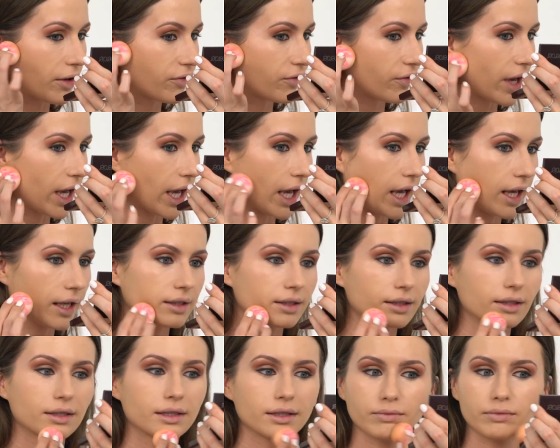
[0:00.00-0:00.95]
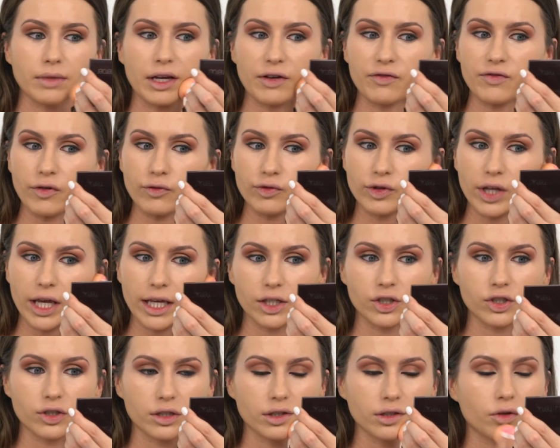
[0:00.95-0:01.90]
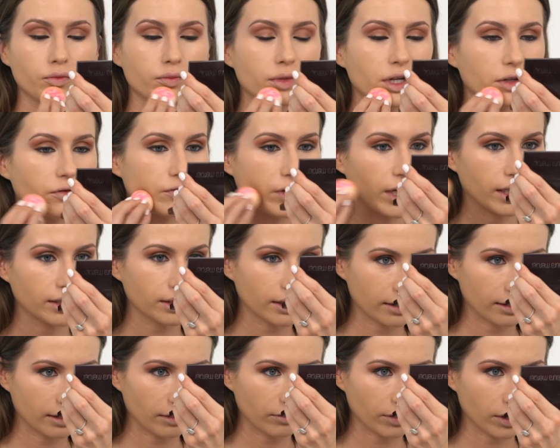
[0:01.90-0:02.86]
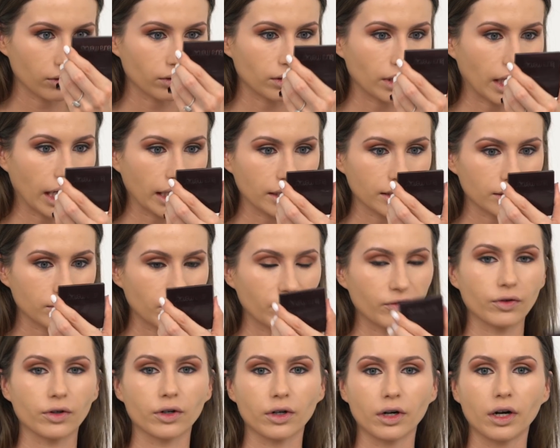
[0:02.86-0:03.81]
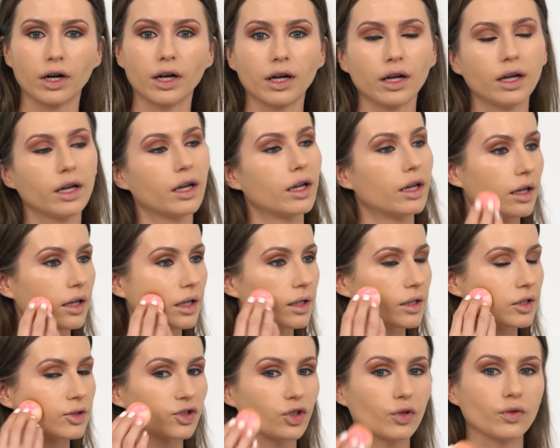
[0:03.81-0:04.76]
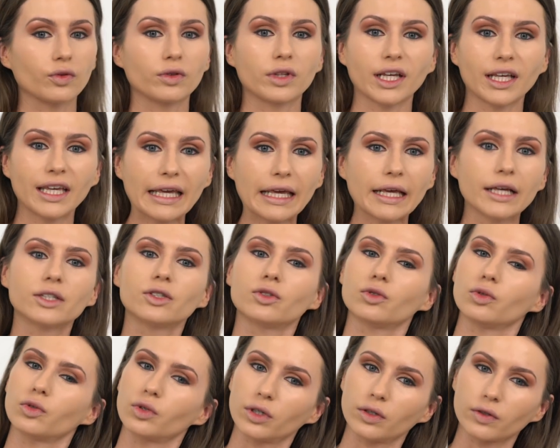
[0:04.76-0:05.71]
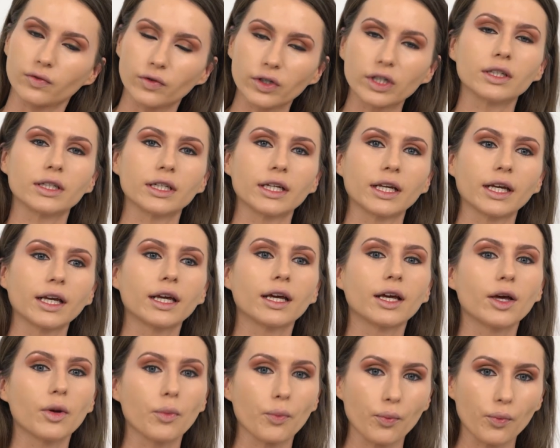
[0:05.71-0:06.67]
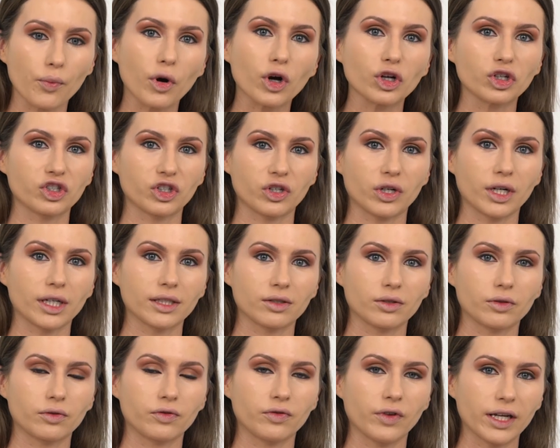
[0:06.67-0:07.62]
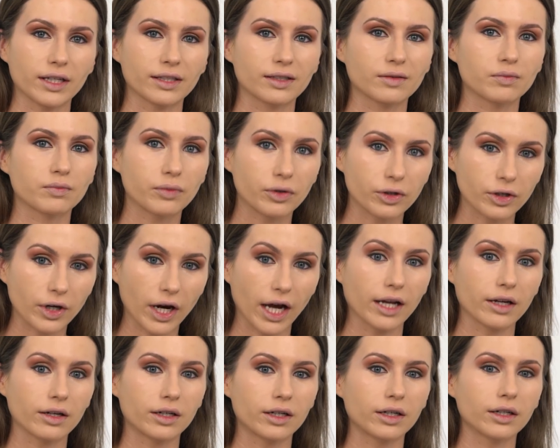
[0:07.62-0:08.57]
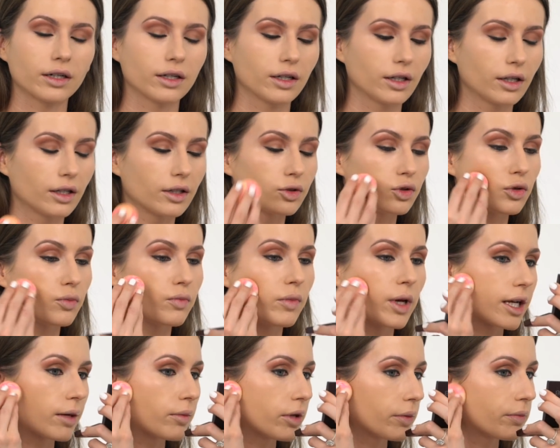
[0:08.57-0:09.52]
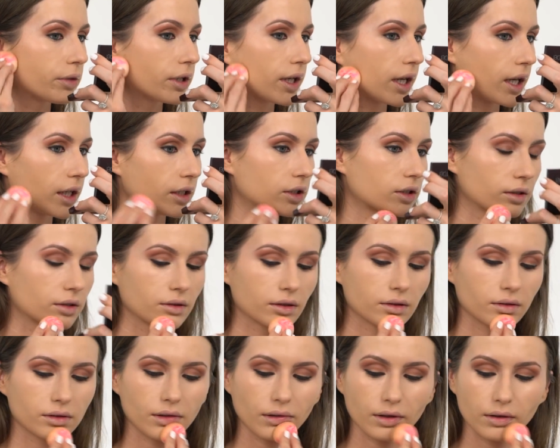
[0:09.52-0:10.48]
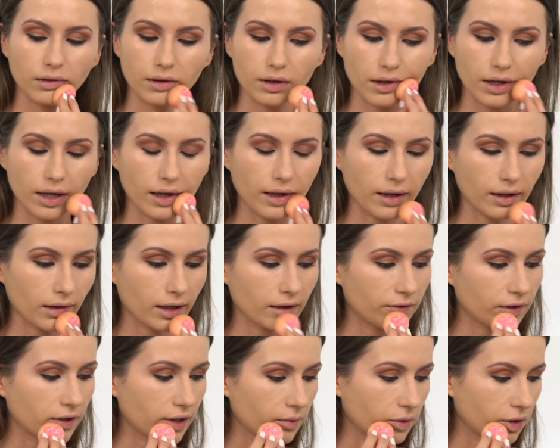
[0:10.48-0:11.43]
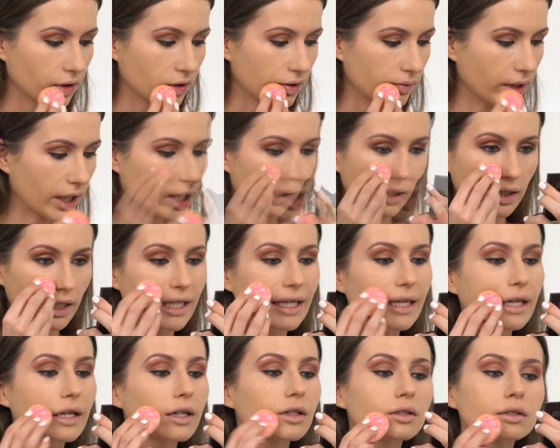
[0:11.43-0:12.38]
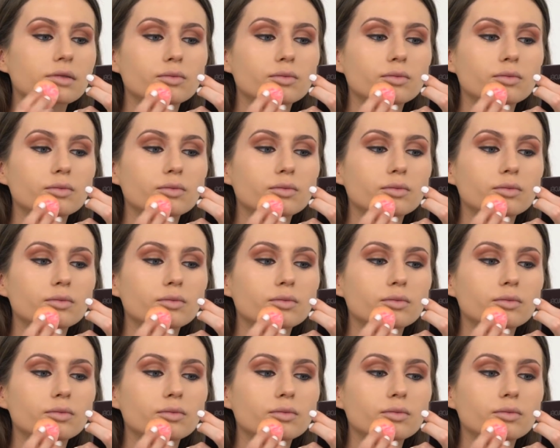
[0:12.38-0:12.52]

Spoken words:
face, my foundation on my face has never looked like this before. So the key is to really moisturize your face prior to makeup application. And I think I'm gonna buy the Kiehl's